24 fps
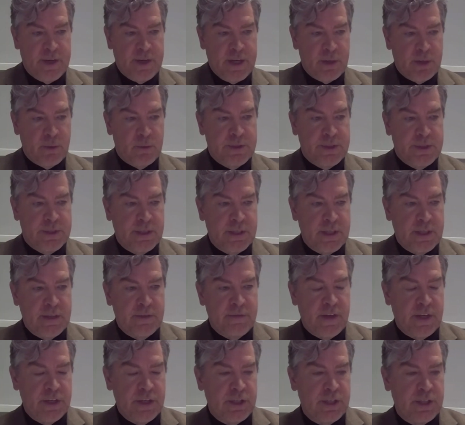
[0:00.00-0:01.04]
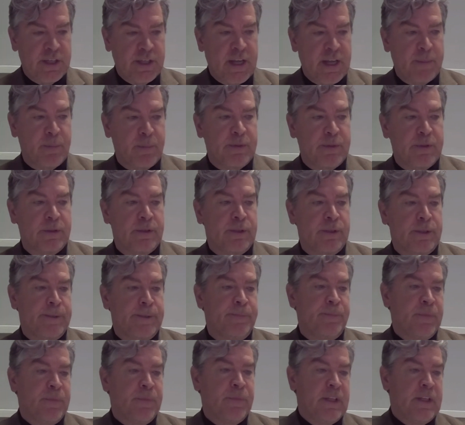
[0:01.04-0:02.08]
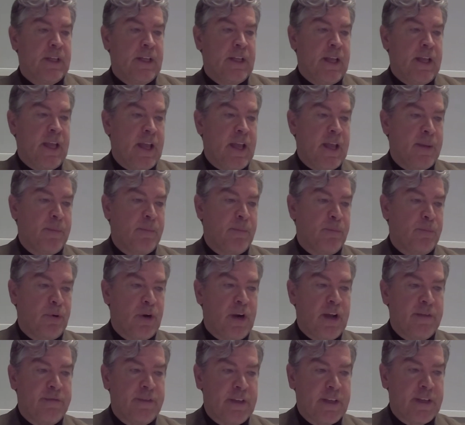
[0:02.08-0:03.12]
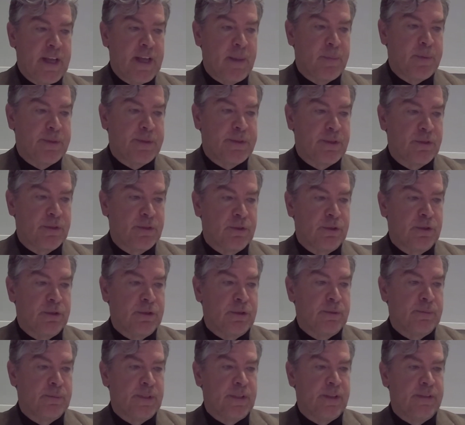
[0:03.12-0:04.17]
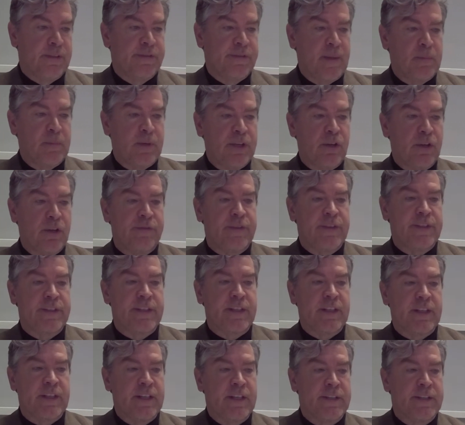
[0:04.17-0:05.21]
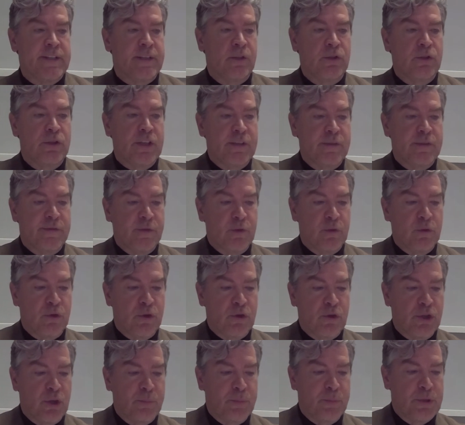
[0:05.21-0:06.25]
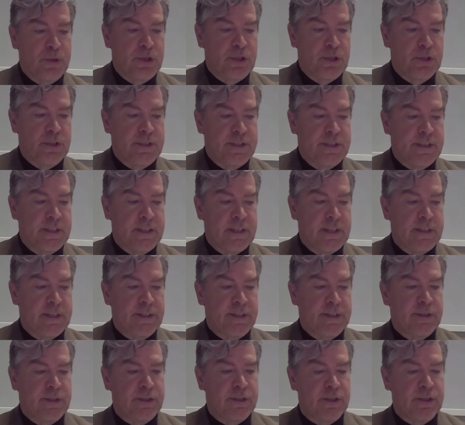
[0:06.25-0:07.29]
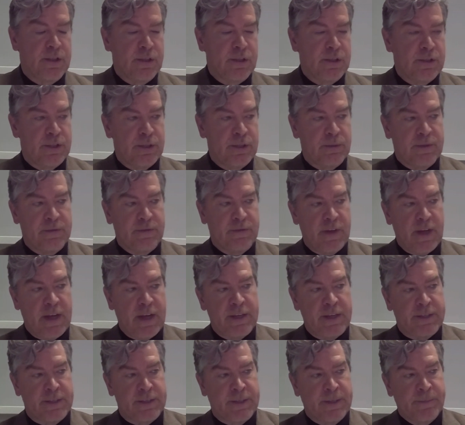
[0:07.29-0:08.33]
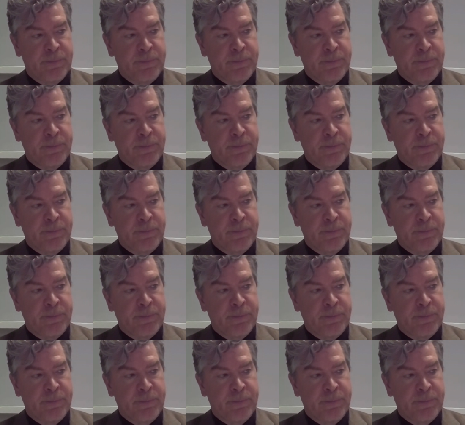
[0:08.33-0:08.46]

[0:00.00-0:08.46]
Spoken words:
equity, venture capital, private capital, family offices looking for good opportunities to invest.